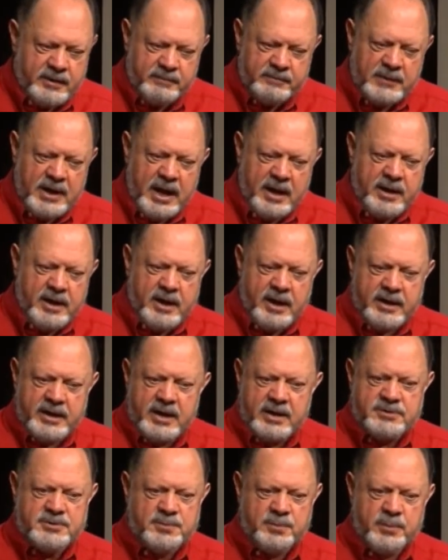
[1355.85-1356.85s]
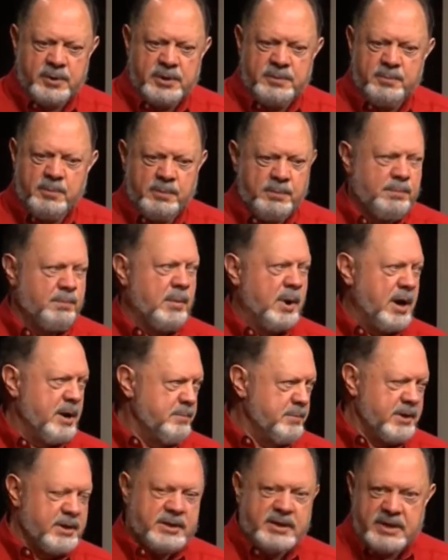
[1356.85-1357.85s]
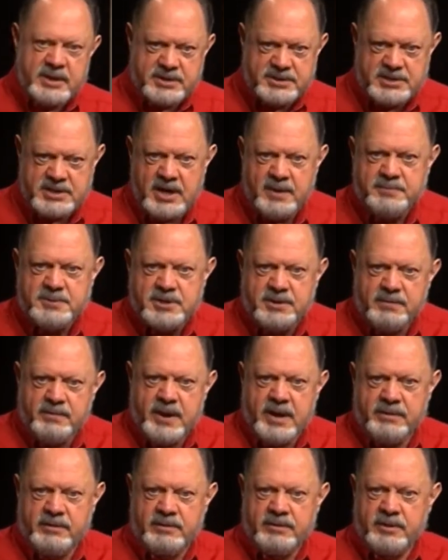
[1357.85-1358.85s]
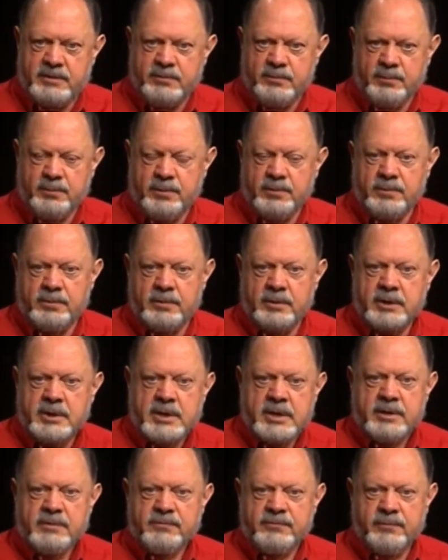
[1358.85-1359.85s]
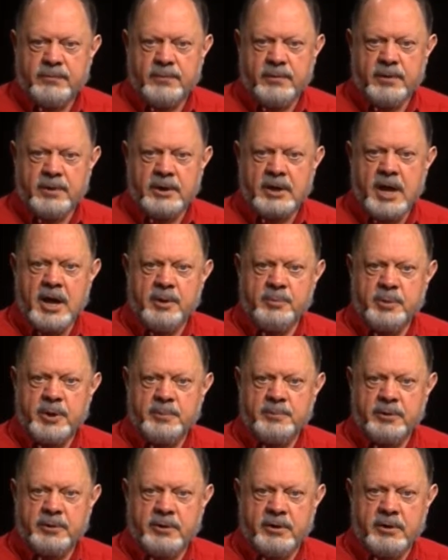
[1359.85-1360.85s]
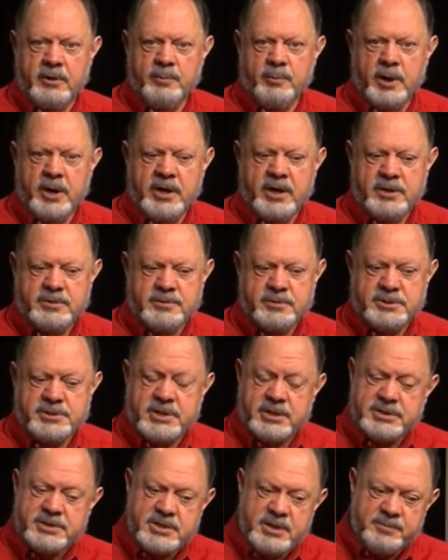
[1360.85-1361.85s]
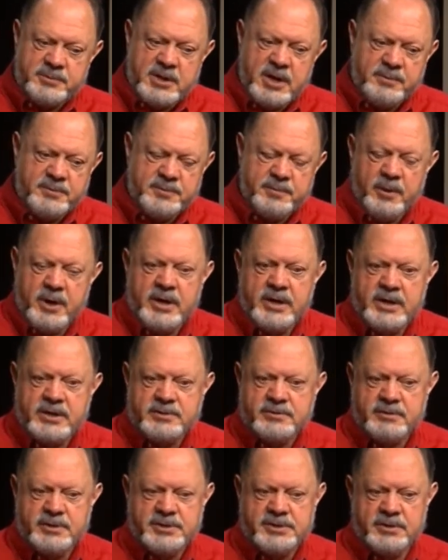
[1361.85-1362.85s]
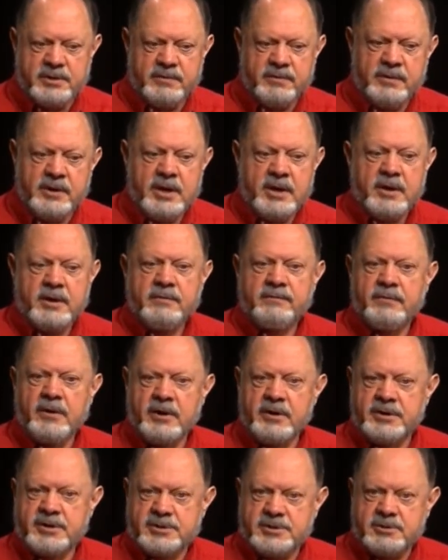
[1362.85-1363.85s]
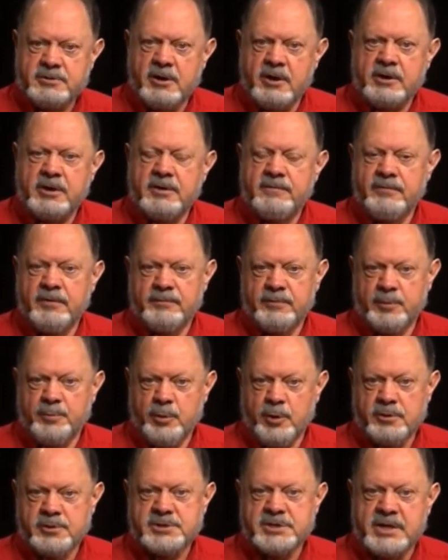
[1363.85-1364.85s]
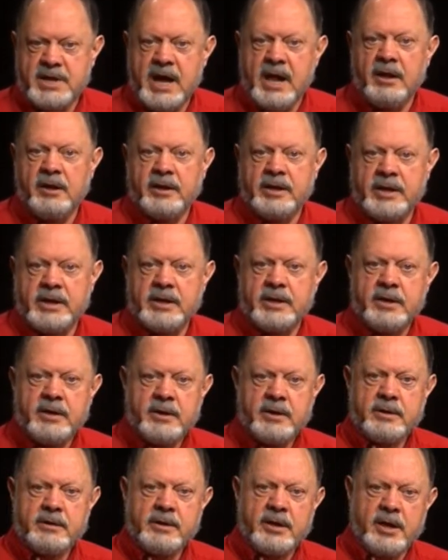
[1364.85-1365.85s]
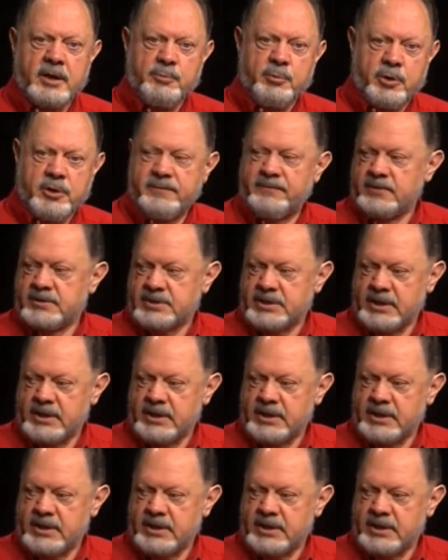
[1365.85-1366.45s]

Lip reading: I guess we might be the exception rather than the rule for a lot of people that are in brain injuries. And sometimes brain injuries are very destructive of the personality that previously